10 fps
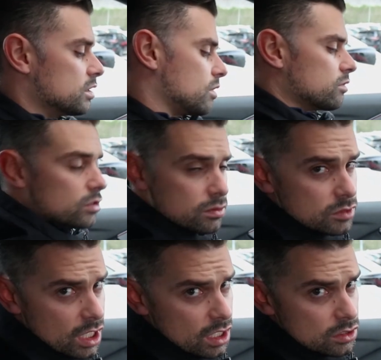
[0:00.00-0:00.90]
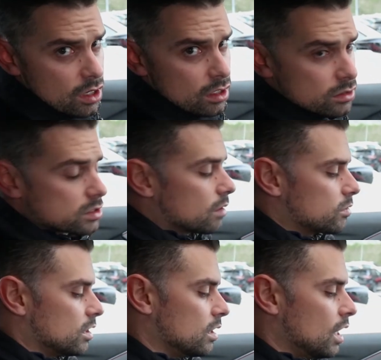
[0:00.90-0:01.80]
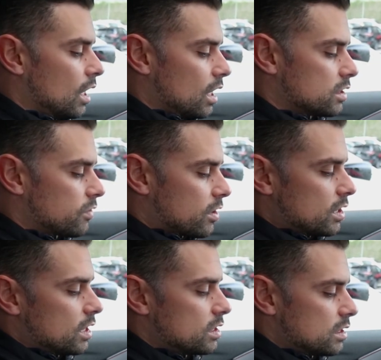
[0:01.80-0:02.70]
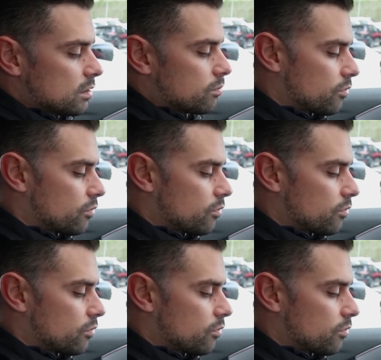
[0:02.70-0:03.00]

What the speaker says: you just want to throw some change on it or something, it's very easy.